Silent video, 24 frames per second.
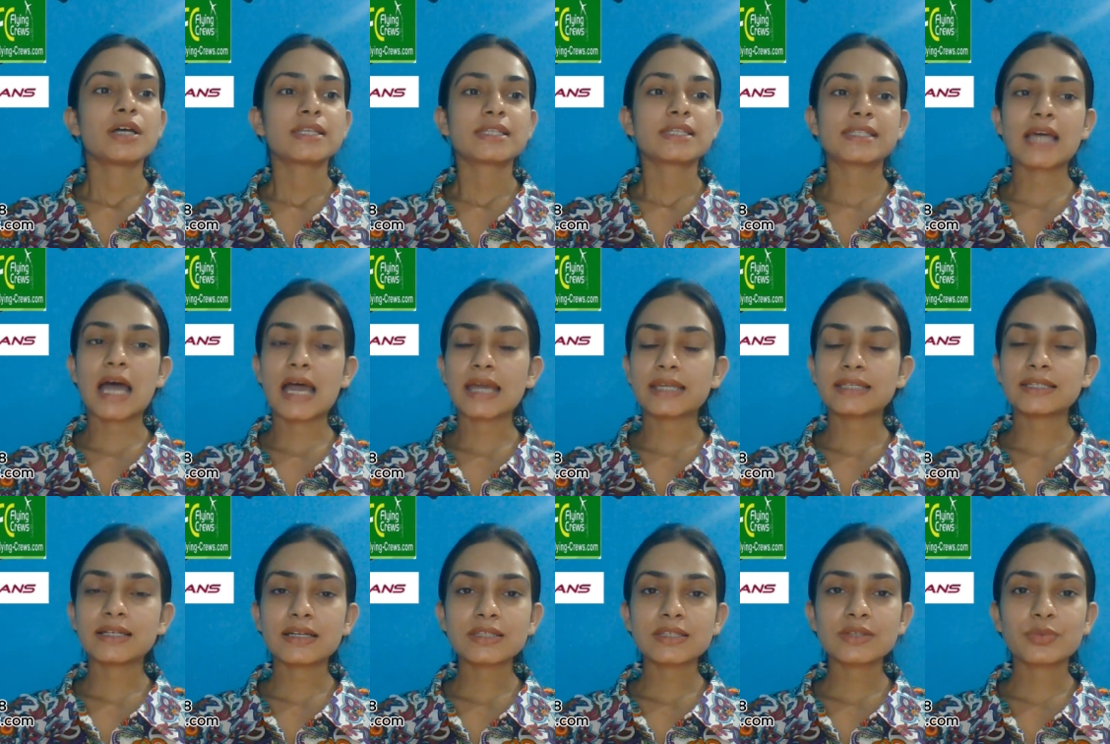
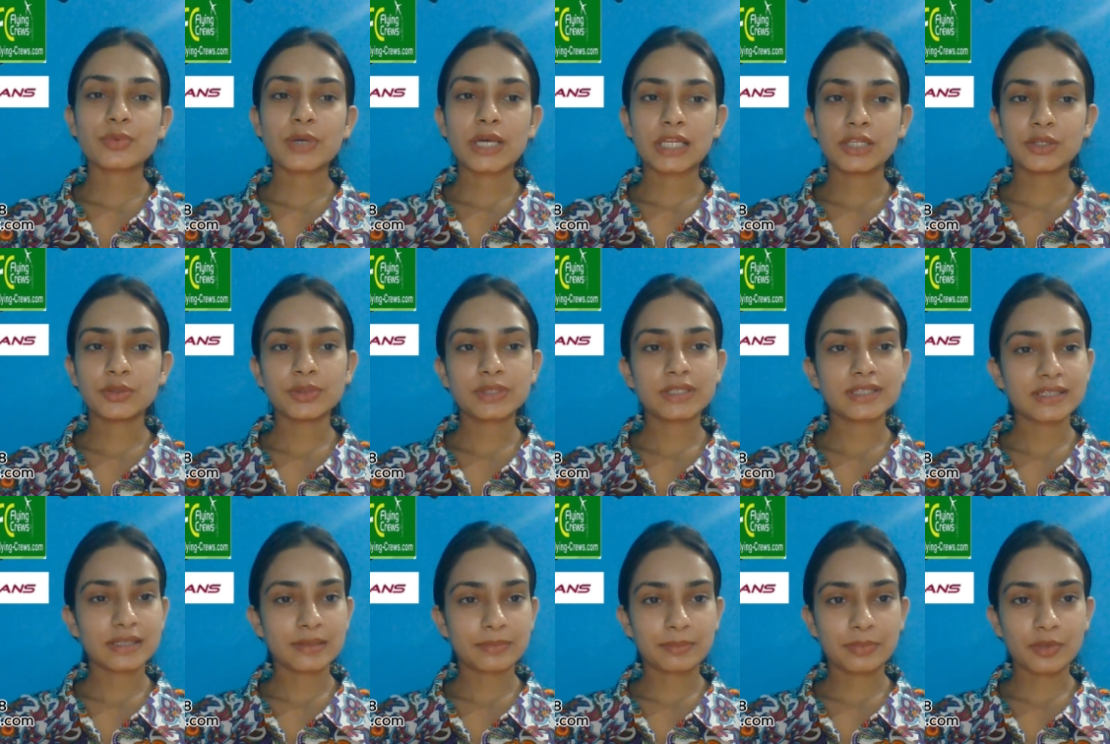SkyTrans values
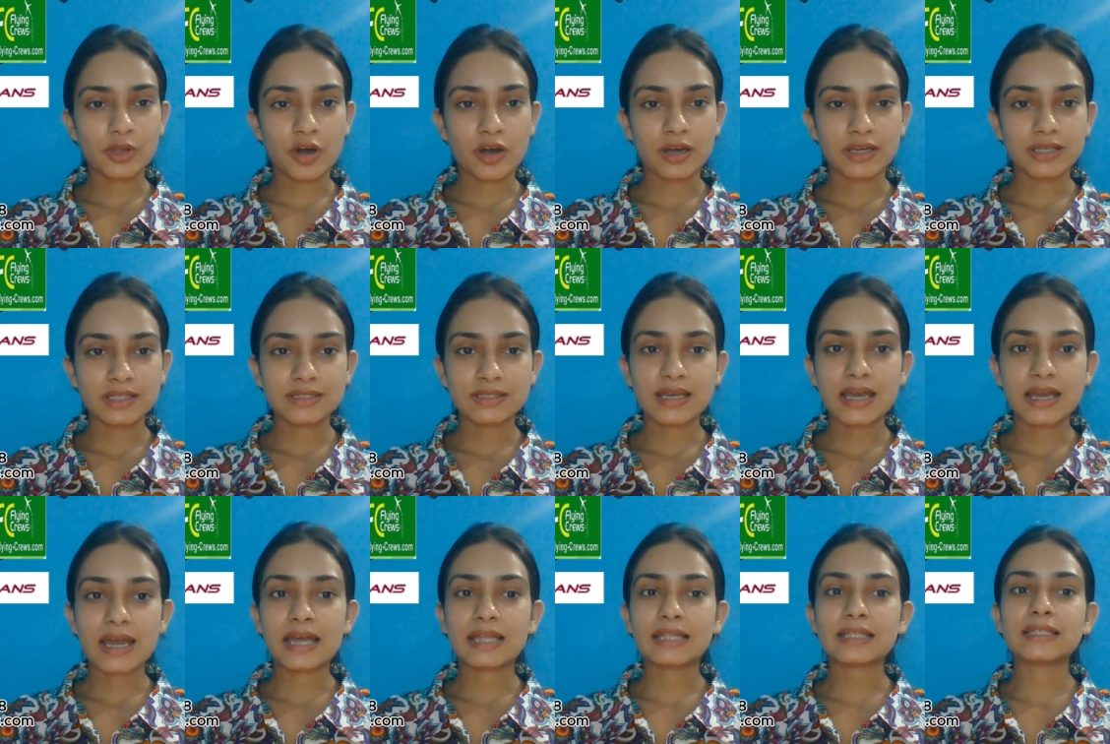employees
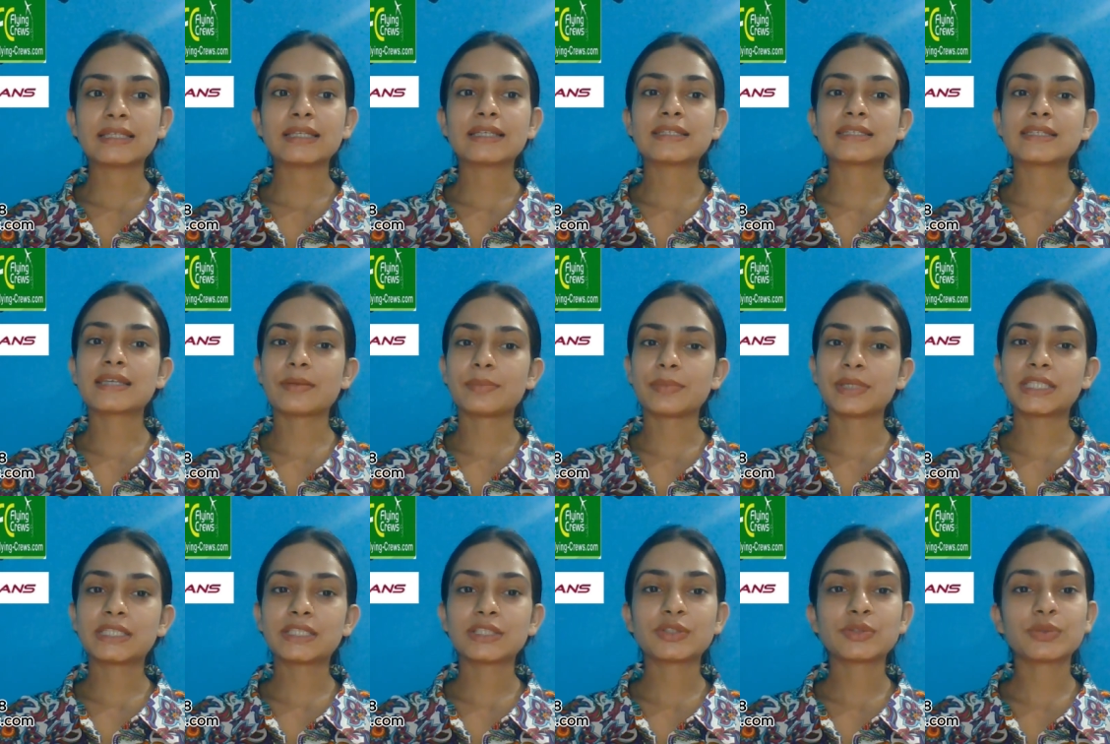and is
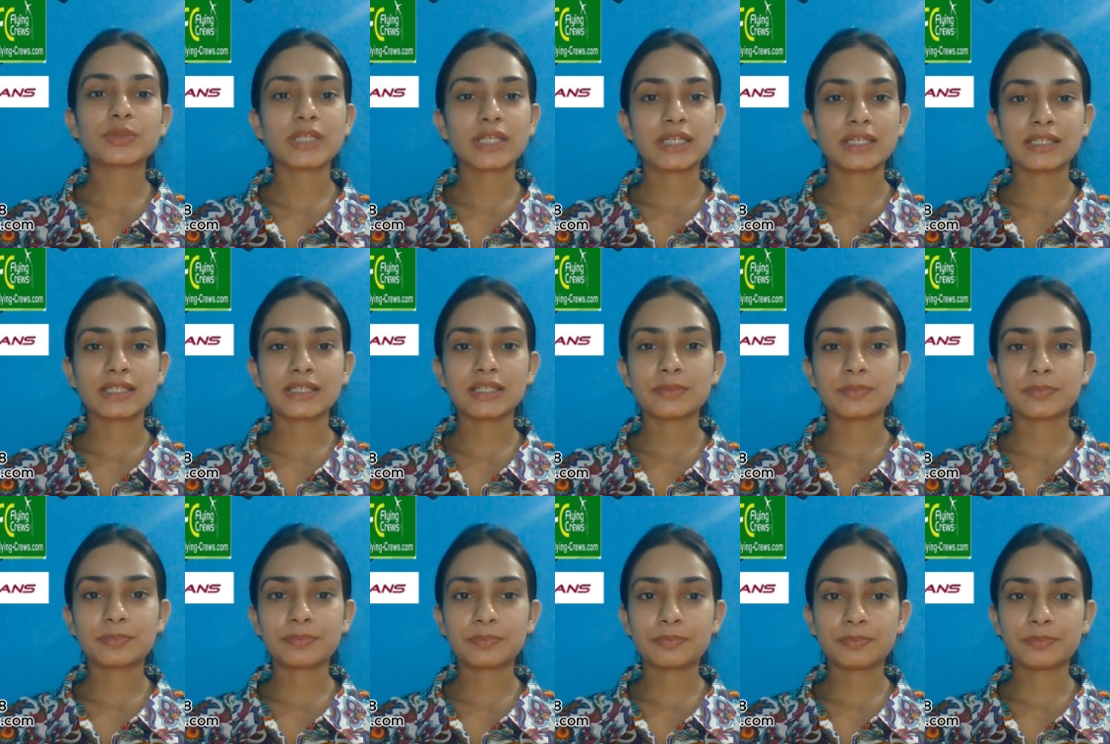committed to creating a